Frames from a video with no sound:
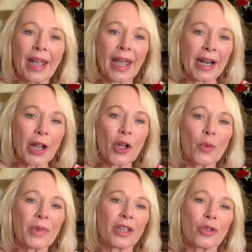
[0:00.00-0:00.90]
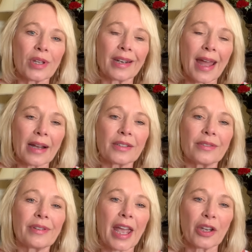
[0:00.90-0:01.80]
and I hope that you get
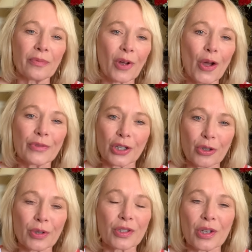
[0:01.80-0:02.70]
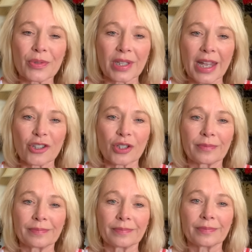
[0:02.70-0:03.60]
active and involved in your association.
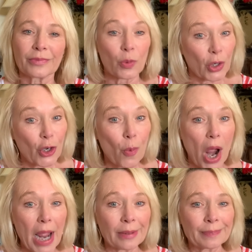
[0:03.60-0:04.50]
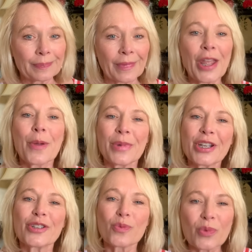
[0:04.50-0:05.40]
You want to know why?
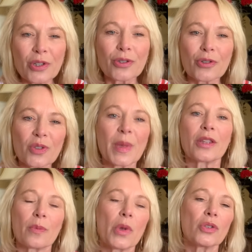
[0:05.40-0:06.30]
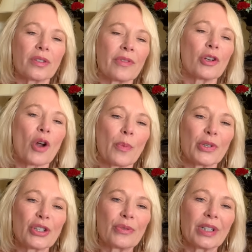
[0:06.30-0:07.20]
Because realtors make the most of their
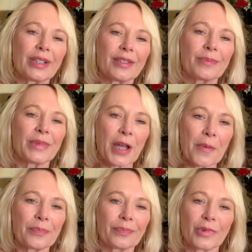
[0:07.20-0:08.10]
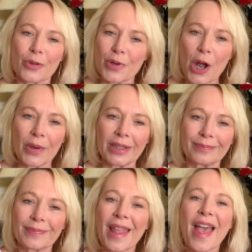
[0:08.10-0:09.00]
opportunities. Yep, you know it.
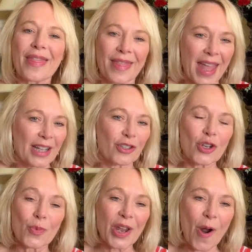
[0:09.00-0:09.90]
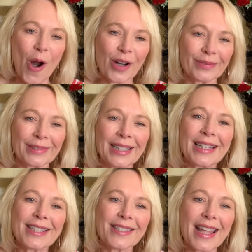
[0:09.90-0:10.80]
That's who we are.
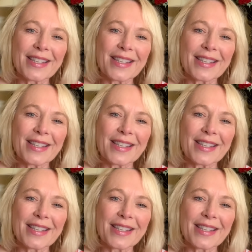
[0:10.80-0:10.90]
Stay